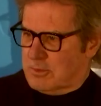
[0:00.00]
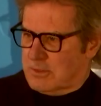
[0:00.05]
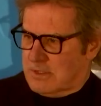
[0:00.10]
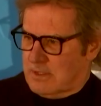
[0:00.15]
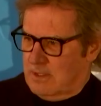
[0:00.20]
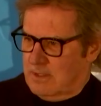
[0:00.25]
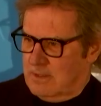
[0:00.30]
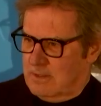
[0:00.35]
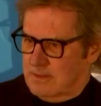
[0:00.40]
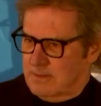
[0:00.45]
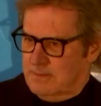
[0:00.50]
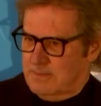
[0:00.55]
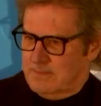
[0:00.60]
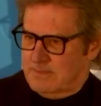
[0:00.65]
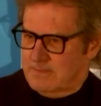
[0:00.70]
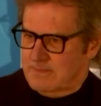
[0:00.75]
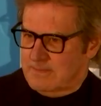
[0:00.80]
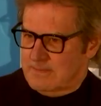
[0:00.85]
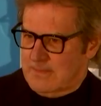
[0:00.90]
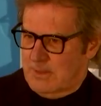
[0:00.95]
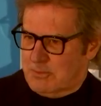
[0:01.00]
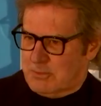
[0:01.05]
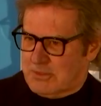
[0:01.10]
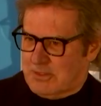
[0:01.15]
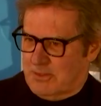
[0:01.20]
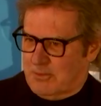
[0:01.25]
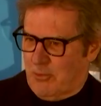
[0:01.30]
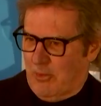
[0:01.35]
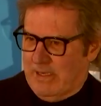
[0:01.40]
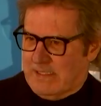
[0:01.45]
was
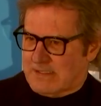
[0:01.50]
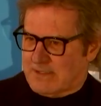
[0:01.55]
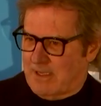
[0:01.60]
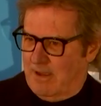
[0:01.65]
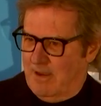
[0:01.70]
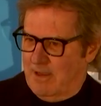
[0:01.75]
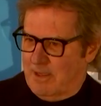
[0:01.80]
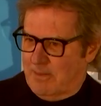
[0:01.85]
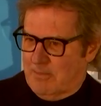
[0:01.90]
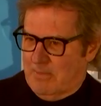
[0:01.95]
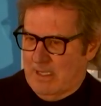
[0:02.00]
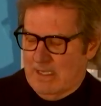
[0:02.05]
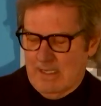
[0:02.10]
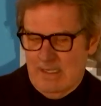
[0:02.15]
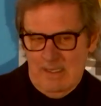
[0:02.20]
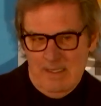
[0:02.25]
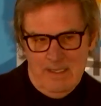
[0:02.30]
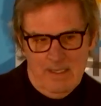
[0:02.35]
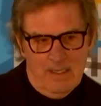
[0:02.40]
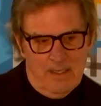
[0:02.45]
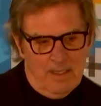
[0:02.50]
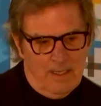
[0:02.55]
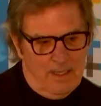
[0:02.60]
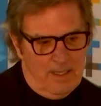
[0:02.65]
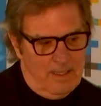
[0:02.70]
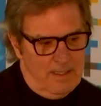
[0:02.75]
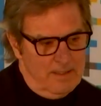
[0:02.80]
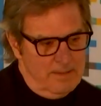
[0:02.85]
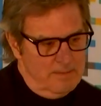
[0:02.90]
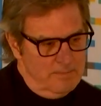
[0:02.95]
a great time.
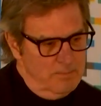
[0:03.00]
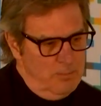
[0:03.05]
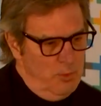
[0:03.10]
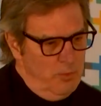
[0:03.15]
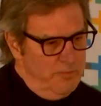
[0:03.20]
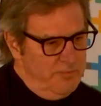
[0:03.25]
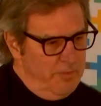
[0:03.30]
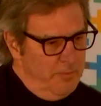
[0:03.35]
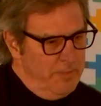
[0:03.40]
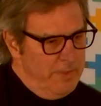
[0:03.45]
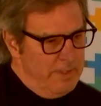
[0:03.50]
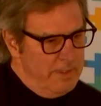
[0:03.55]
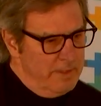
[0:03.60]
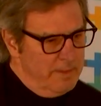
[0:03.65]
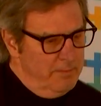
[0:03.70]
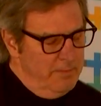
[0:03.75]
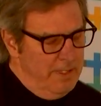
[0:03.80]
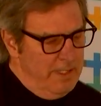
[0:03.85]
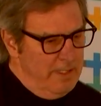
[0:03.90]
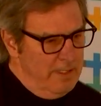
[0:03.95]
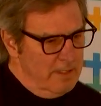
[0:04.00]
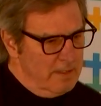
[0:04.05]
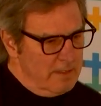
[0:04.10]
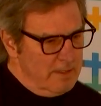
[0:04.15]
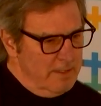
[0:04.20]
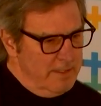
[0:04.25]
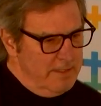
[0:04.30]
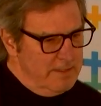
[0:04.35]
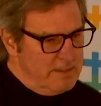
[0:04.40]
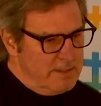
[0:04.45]
Moved
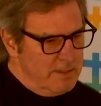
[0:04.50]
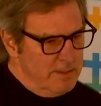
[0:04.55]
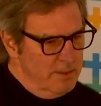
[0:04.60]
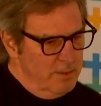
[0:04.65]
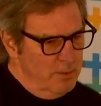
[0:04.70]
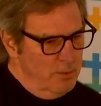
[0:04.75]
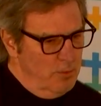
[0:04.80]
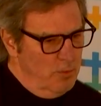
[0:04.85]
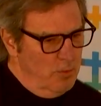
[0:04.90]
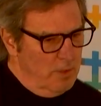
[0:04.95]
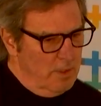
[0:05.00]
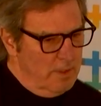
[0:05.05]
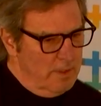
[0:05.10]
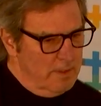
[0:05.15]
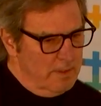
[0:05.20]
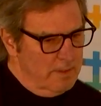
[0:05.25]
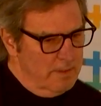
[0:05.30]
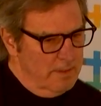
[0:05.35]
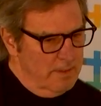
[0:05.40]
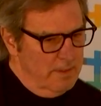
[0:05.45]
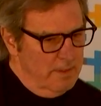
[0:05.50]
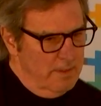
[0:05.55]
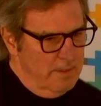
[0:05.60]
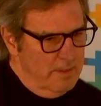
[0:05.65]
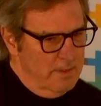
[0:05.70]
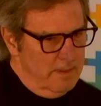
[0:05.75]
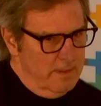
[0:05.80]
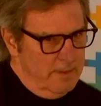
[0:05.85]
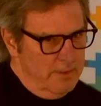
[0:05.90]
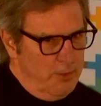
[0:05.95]
immediately to
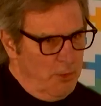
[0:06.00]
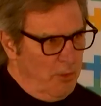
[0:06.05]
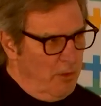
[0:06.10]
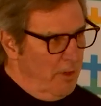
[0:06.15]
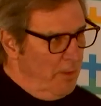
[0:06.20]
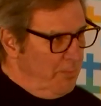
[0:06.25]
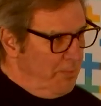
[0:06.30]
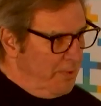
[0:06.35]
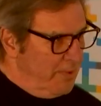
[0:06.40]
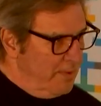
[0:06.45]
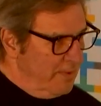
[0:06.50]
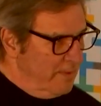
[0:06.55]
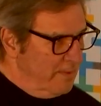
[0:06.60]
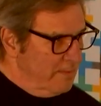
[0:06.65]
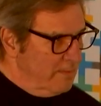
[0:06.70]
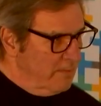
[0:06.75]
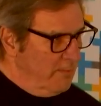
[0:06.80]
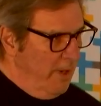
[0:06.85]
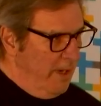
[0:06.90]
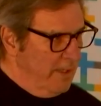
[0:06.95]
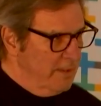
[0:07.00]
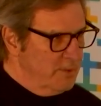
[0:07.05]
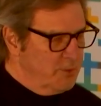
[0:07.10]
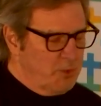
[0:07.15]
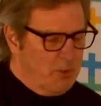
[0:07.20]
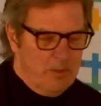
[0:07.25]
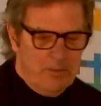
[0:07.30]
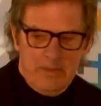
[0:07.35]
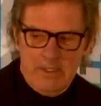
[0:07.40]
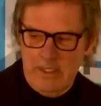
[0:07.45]
Europe, ran
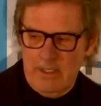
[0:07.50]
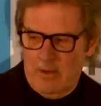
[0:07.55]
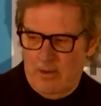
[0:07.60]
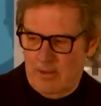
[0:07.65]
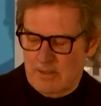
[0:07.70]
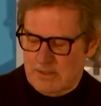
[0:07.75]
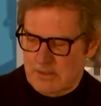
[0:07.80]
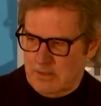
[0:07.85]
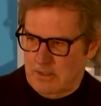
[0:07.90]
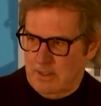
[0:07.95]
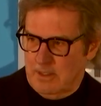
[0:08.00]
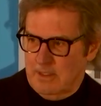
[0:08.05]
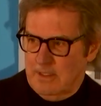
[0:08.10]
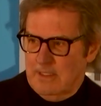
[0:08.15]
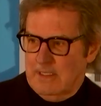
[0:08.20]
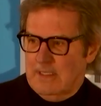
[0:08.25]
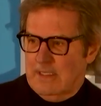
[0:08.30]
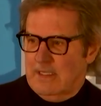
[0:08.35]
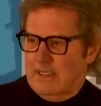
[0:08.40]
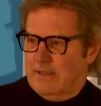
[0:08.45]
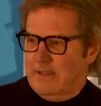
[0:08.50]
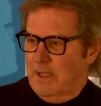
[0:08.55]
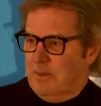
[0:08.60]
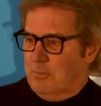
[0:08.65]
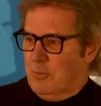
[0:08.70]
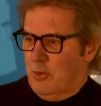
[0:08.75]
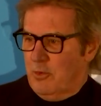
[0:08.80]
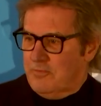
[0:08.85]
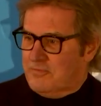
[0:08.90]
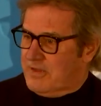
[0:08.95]
Germany, Austria,
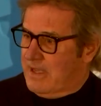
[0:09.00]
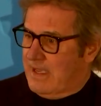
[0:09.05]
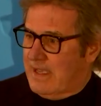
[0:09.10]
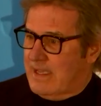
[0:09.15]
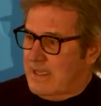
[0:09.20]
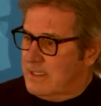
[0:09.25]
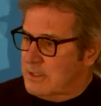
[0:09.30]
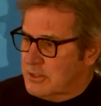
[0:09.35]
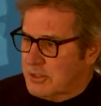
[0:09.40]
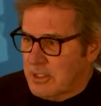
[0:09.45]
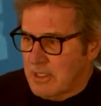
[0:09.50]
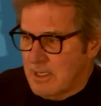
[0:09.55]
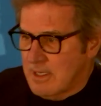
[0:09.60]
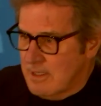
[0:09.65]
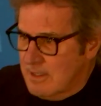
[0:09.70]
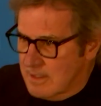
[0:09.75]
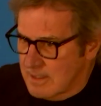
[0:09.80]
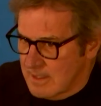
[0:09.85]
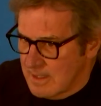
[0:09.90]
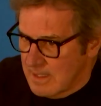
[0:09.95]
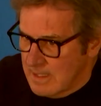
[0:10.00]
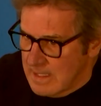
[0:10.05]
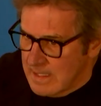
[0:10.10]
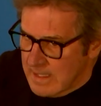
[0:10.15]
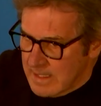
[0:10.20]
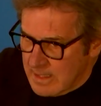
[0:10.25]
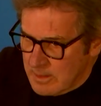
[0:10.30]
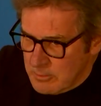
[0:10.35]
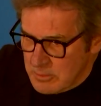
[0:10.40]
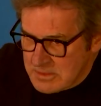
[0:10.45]
then moved to Asia
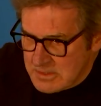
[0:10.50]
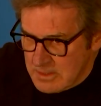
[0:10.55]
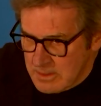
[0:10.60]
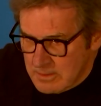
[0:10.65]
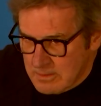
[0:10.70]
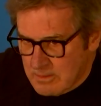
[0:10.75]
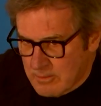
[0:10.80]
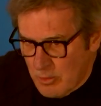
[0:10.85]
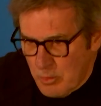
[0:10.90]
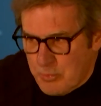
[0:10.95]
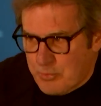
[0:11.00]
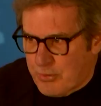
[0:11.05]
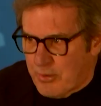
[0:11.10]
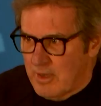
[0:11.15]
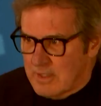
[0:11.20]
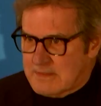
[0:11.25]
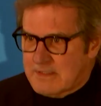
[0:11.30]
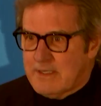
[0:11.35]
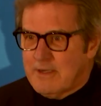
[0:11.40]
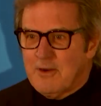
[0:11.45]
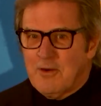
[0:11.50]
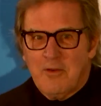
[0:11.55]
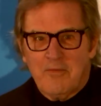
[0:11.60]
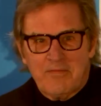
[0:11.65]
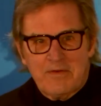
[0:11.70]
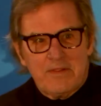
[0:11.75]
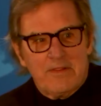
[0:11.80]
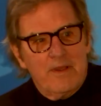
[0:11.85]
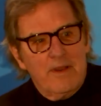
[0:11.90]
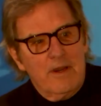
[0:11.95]
and was the group president
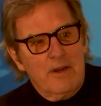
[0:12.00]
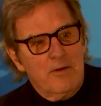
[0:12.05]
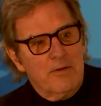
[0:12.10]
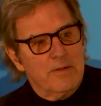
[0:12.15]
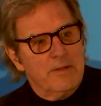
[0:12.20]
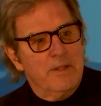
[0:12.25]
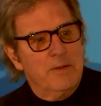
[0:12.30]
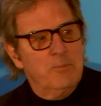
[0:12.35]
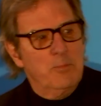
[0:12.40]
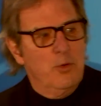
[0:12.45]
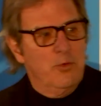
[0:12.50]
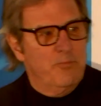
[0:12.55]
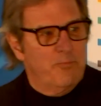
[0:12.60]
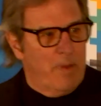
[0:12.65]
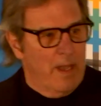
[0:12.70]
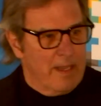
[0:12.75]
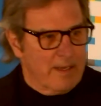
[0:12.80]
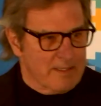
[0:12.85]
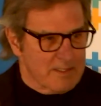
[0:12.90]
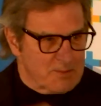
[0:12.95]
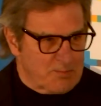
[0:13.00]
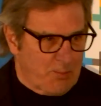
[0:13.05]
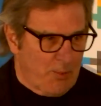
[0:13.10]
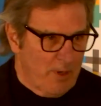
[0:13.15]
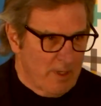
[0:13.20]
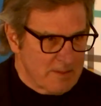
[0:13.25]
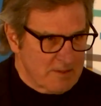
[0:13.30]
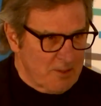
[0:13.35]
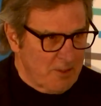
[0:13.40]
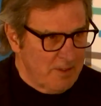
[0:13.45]
over there, and then moved back as
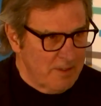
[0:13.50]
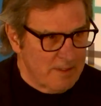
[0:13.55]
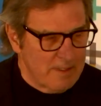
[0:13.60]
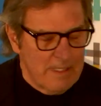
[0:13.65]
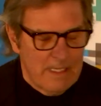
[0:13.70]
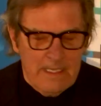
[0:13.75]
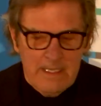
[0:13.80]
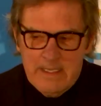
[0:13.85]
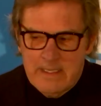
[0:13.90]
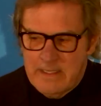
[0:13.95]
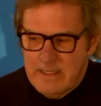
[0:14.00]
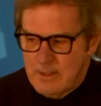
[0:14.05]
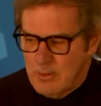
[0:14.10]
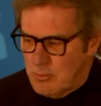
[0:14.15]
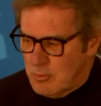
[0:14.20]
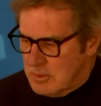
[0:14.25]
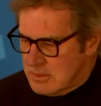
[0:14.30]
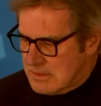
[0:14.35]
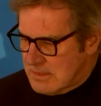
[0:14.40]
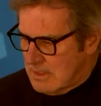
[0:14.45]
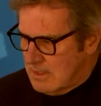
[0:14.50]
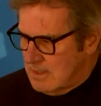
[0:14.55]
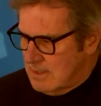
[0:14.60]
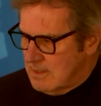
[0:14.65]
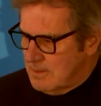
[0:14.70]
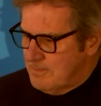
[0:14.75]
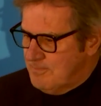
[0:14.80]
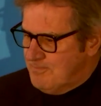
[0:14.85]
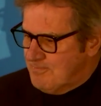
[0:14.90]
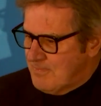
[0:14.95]
president. It was
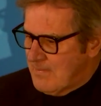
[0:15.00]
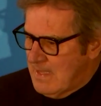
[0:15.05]
the